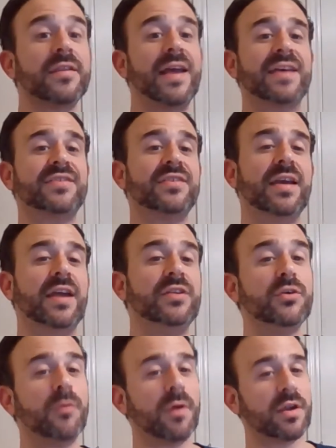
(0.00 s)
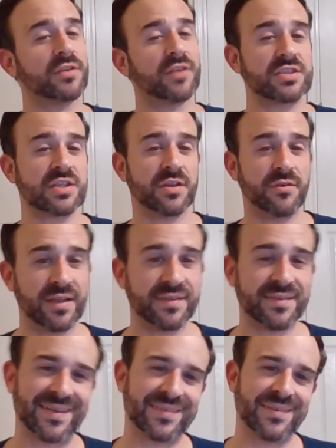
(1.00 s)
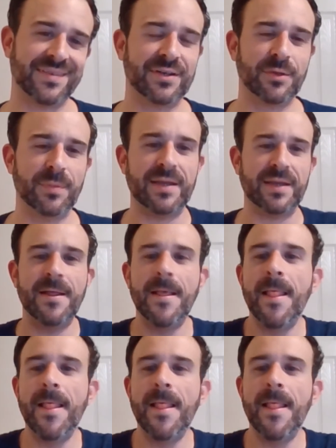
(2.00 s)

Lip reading: lastly, I do want to touch on the Red Sox a little bit.